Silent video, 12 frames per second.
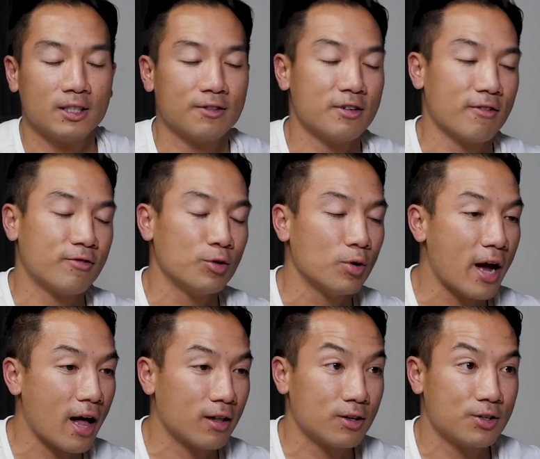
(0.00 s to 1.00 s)
If you have food
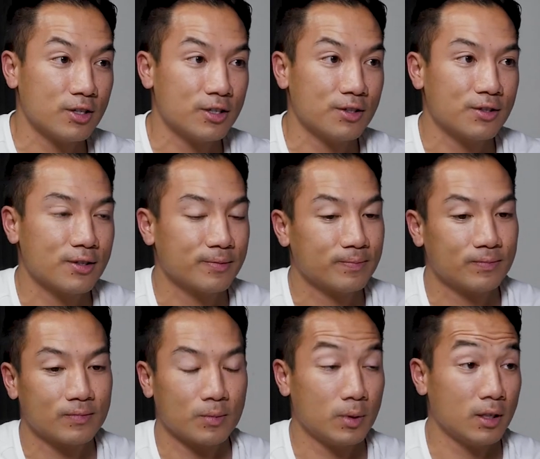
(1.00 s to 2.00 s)
allergies,
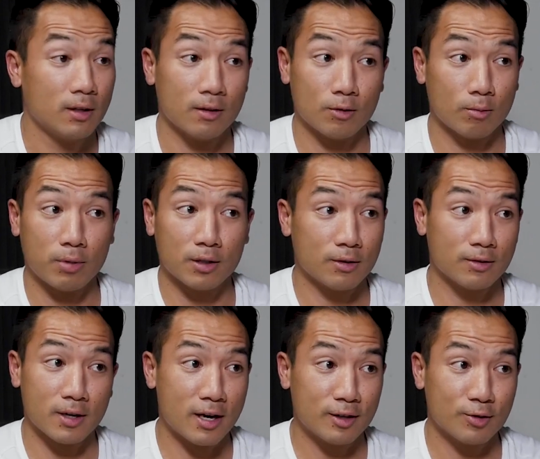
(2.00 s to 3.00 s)
we can get into a bunch of
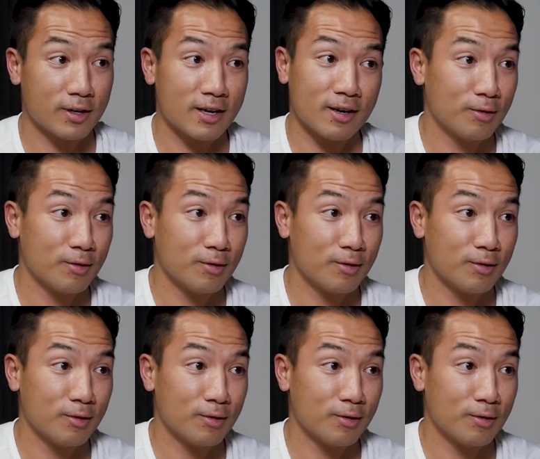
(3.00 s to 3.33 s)
science right now.